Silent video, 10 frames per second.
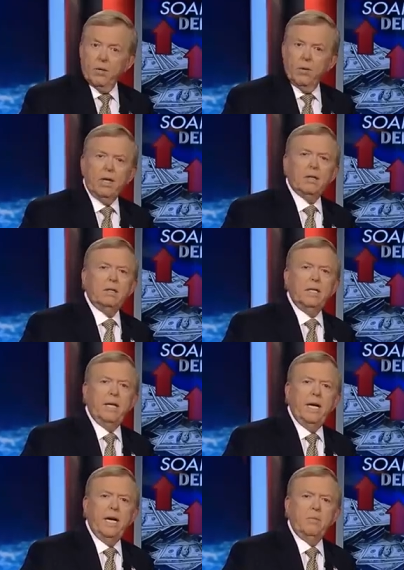record
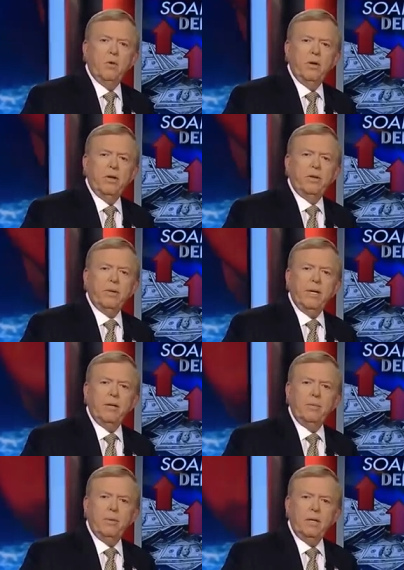today, more than
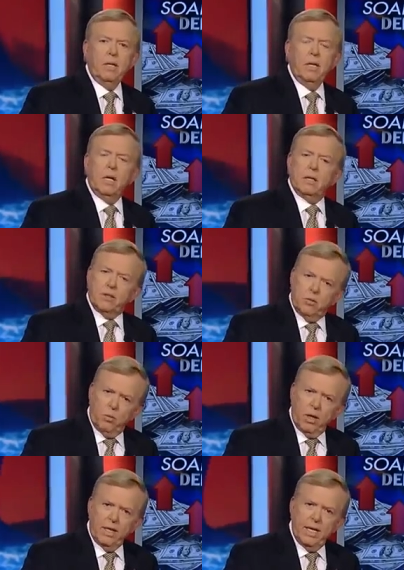$300 billion in
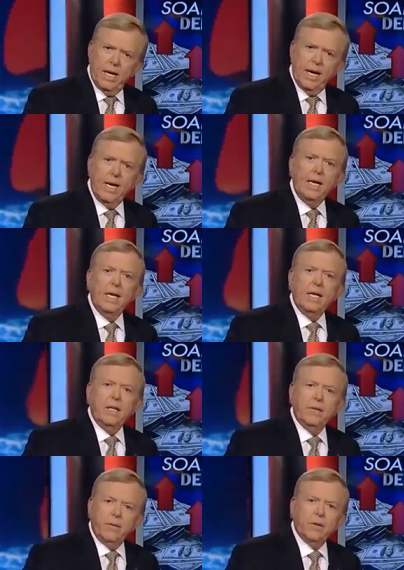one day.
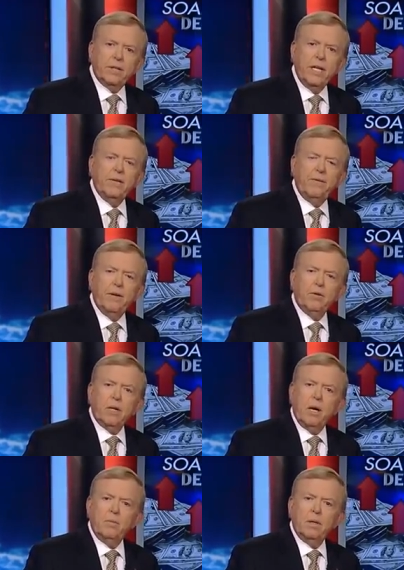The first day the federal
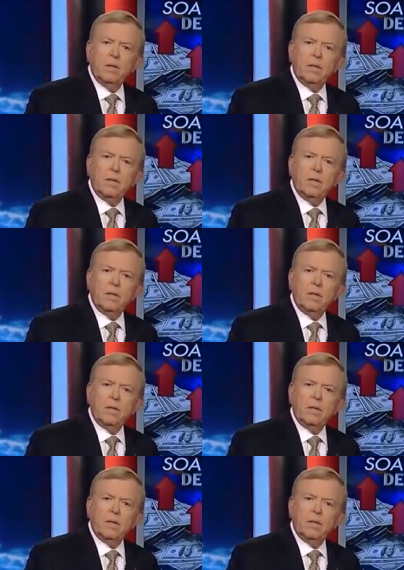government